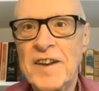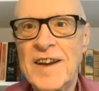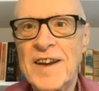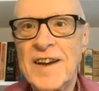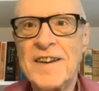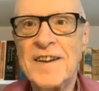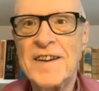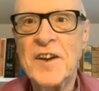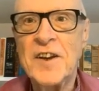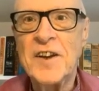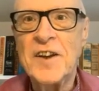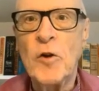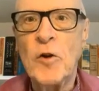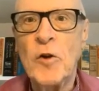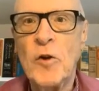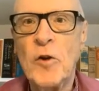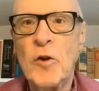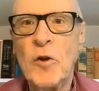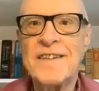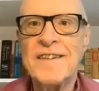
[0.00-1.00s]
And I think,
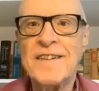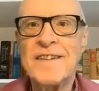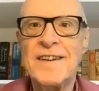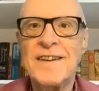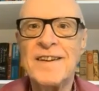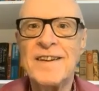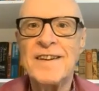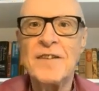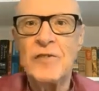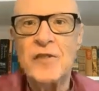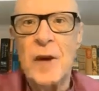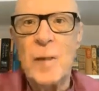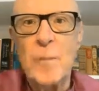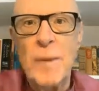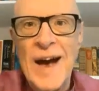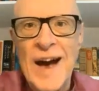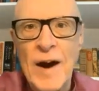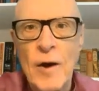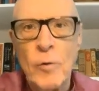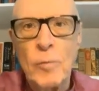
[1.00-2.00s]
you know, that is hmm.